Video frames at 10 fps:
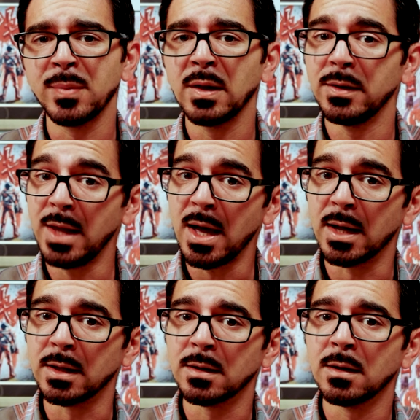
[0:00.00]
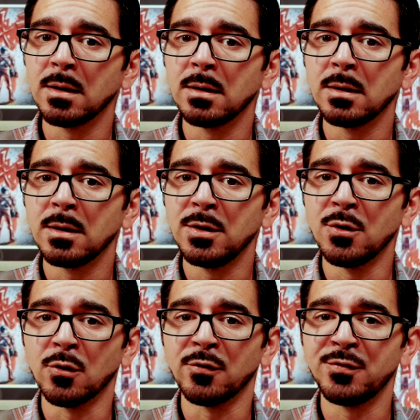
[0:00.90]
Yet,
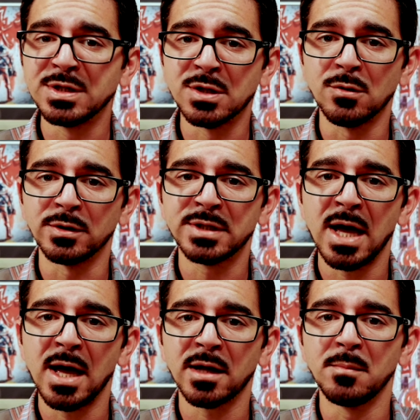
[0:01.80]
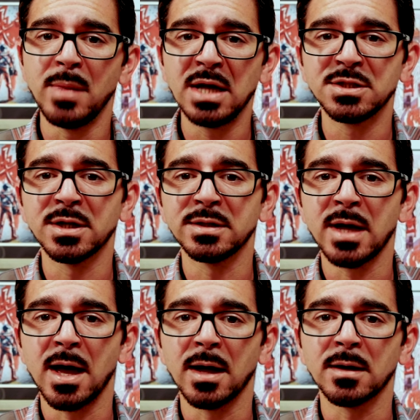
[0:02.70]
your physical attack and magic
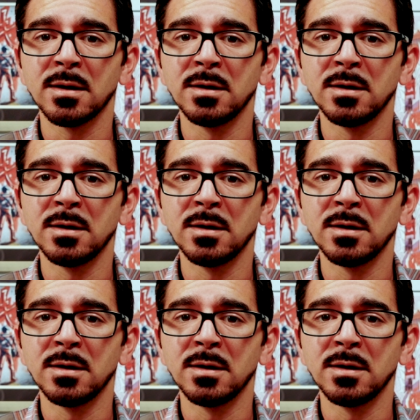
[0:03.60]
attack